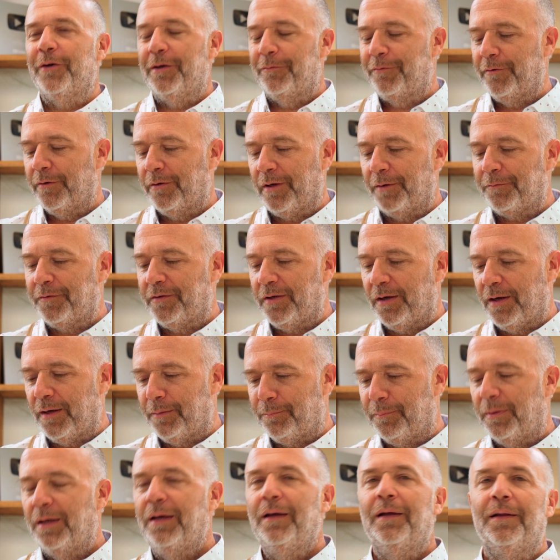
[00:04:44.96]
if you have
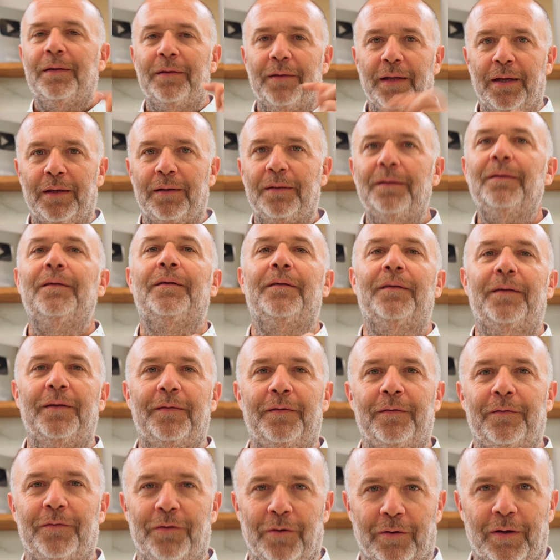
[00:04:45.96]
time, then
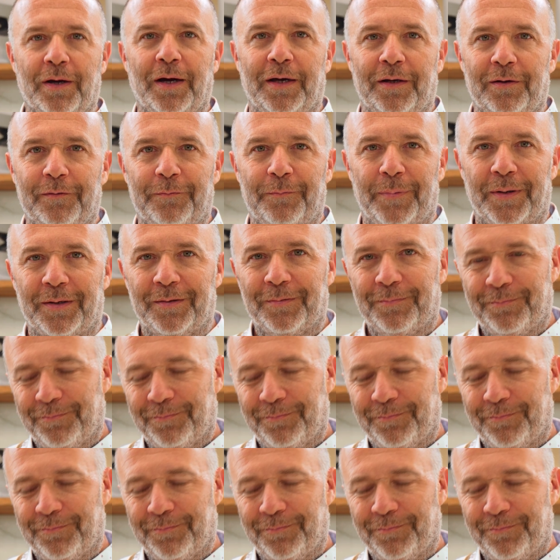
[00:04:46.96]
this is your kind of bread.